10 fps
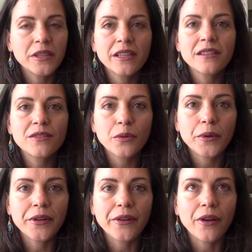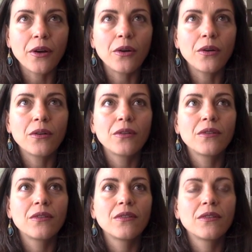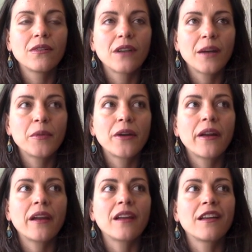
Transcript: really is nowhere to go. Right.